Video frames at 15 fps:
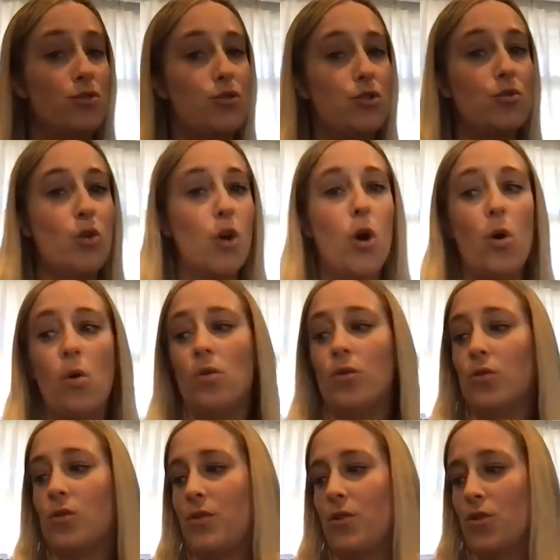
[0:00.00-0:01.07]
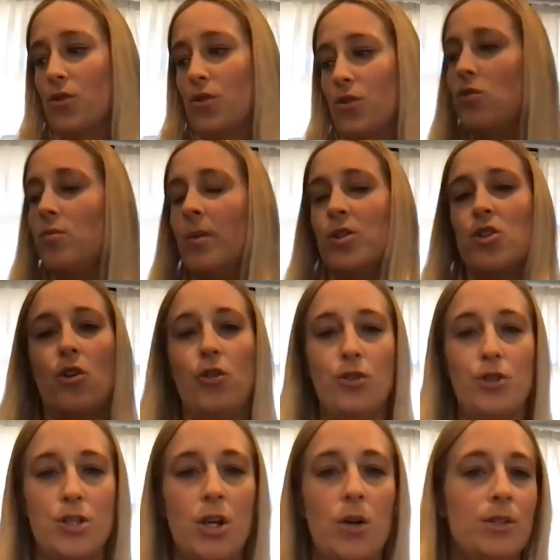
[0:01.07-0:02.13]
too cold or there's too much hard
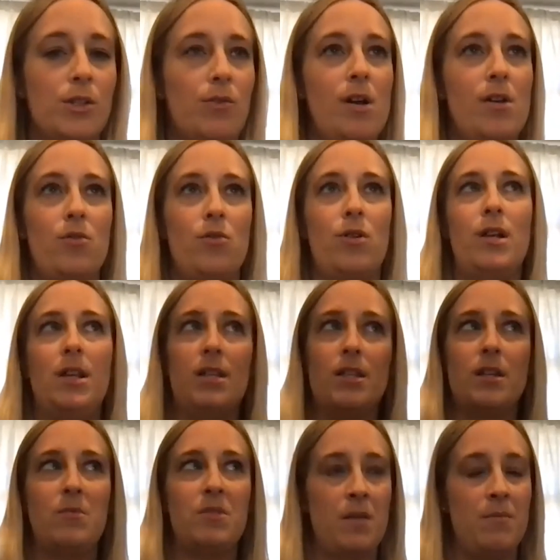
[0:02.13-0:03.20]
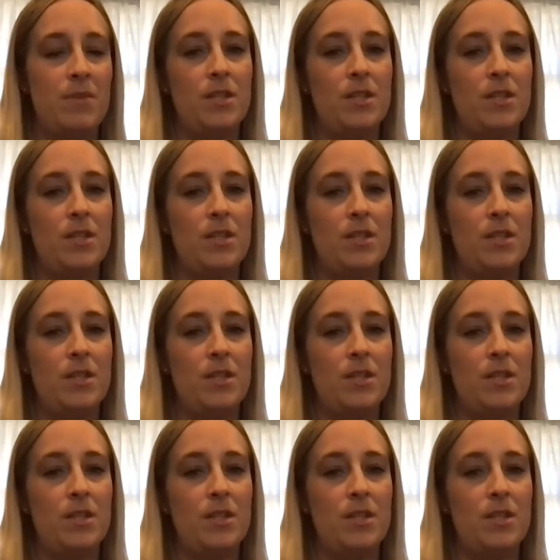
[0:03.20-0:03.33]
snow on the ground or in the summertime,